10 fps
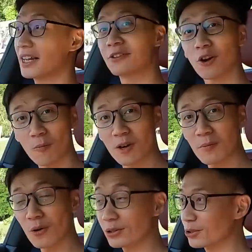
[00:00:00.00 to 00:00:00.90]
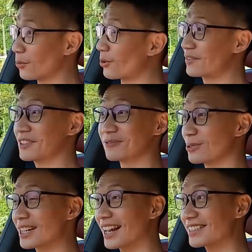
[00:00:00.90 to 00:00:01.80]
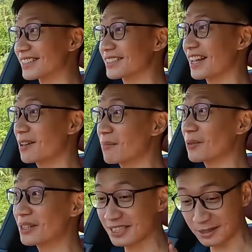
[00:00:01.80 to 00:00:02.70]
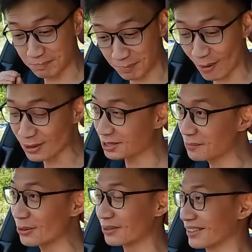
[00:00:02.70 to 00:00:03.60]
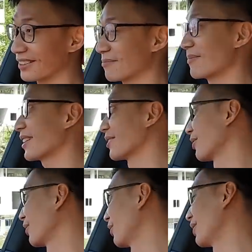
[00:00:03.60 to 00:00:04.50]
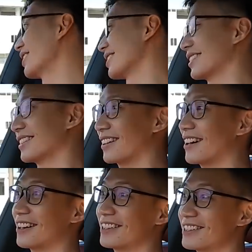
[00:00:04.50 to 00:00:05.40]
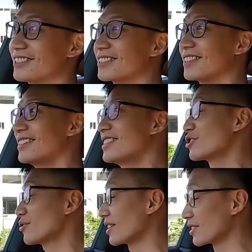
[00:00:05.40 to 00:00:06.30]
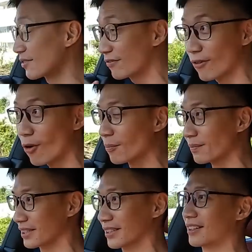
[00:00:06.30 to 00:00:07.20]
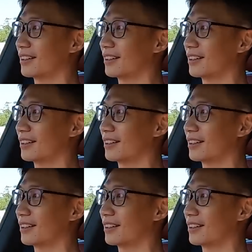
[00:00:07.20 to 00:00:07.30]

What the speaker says: In normal mode, you won't even realize it's there, but in sports mode, my goodness, the car instantly transforms.